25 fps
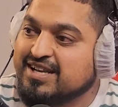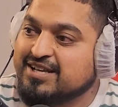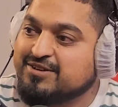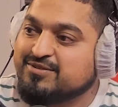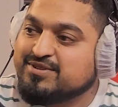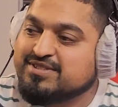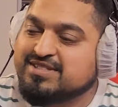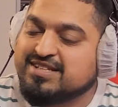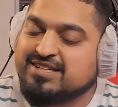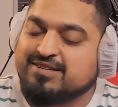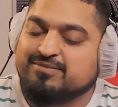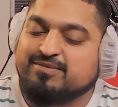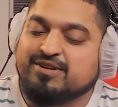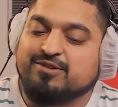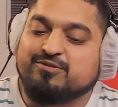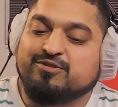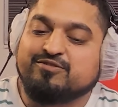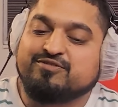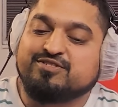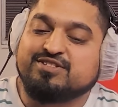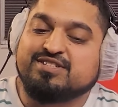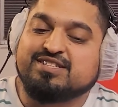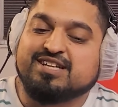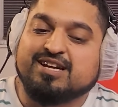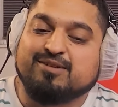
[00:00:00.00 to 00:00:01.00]
alayhi wasallam, and
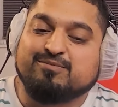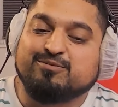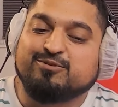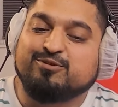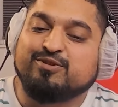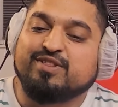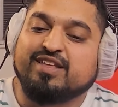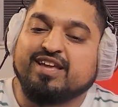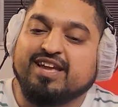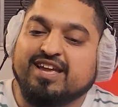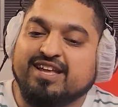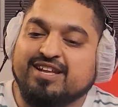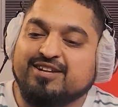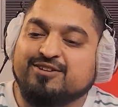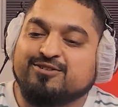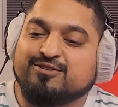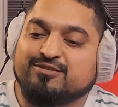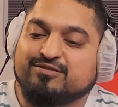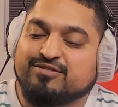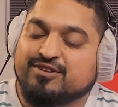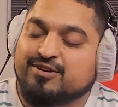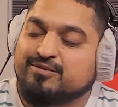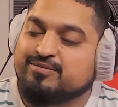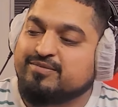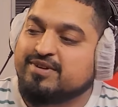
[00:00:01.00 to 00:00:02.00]
we've just come to the end
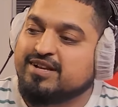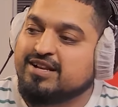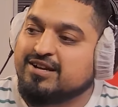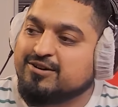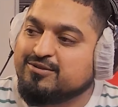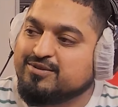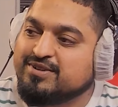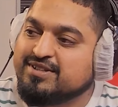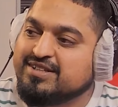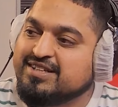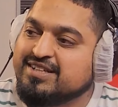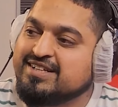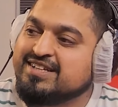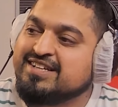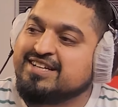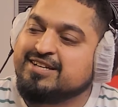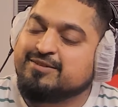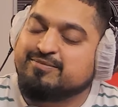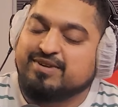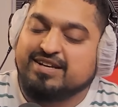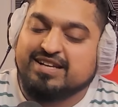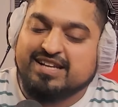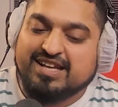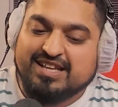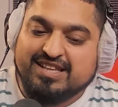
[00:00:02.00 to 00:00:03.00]
of Rabi al-Awwal.
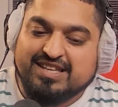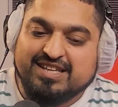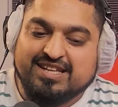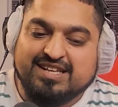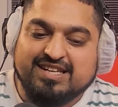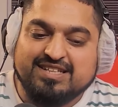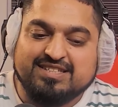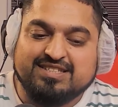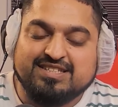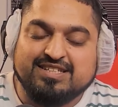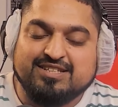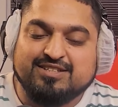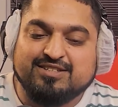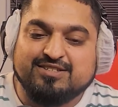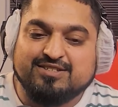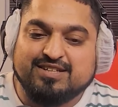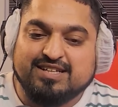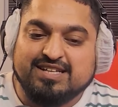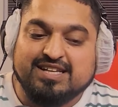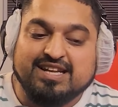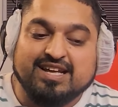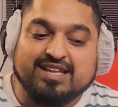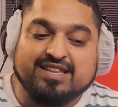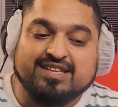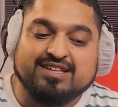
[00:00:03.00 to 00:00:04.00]
But nonetheless, it is
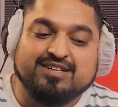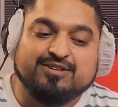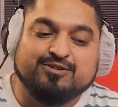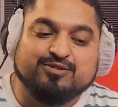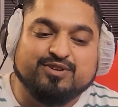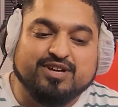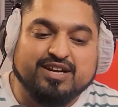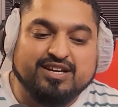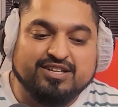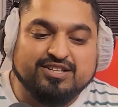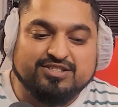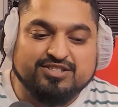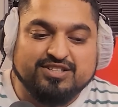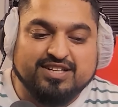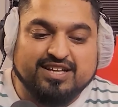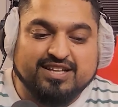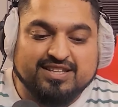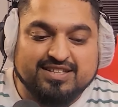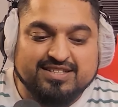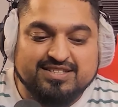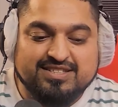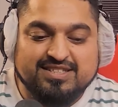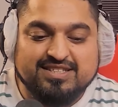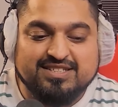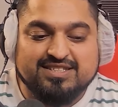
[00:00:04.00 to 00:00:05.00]
another occasion,
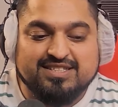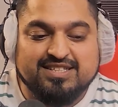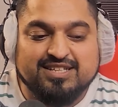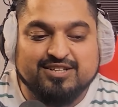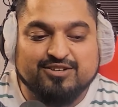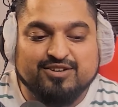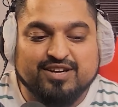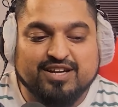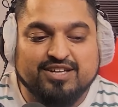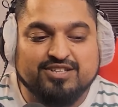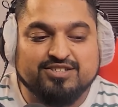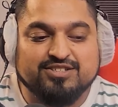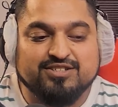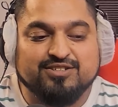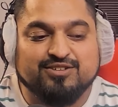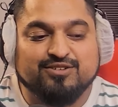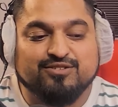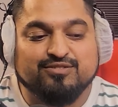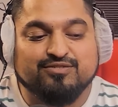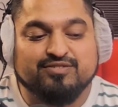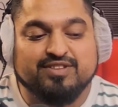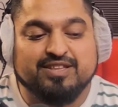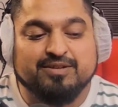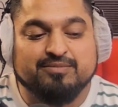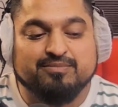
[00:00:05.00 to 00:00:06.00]
and this is the occasion
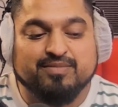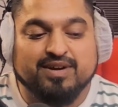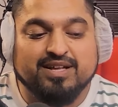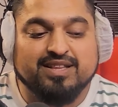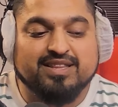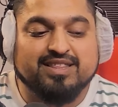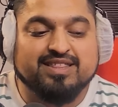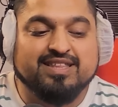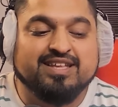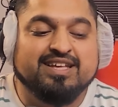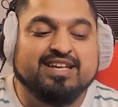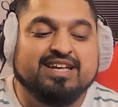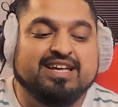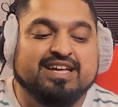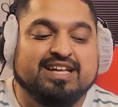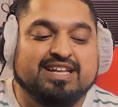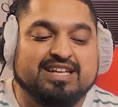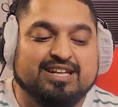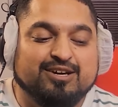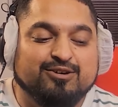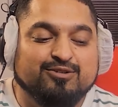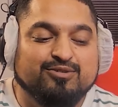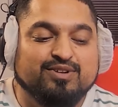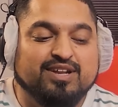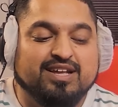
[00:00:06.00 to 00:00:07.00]
of the month
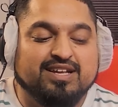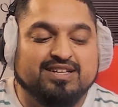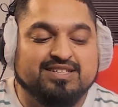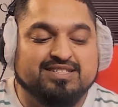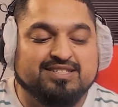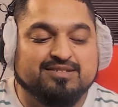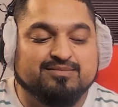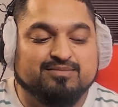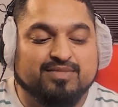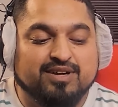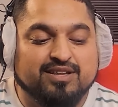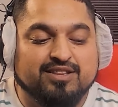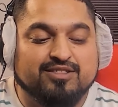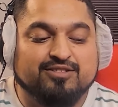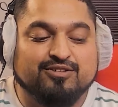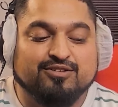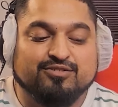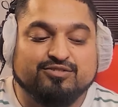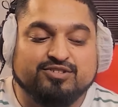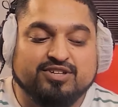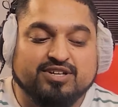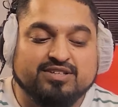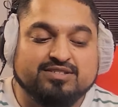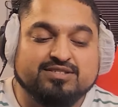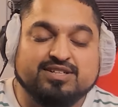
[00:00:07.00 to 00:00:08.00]
known as the month
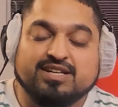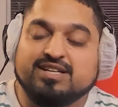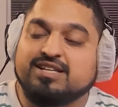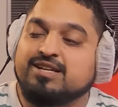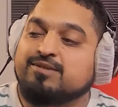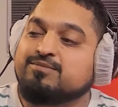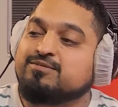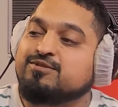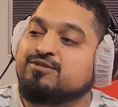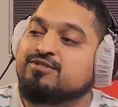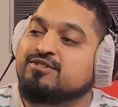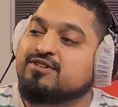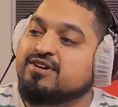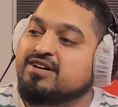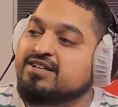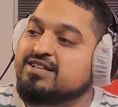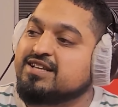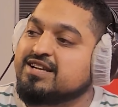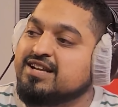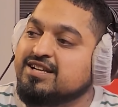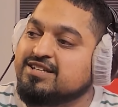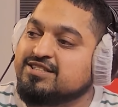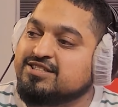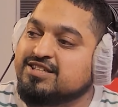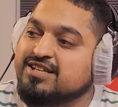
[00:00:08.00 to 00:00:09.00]
of Sheikh Sayyid Abdul
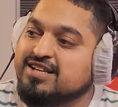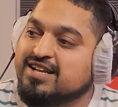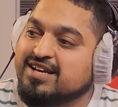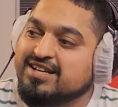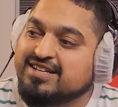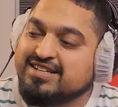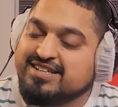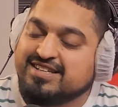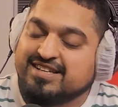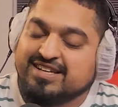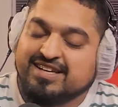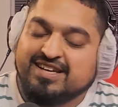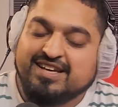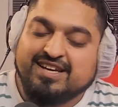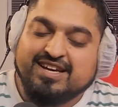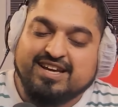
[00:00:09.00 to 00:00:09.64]
Qader al-Jilani.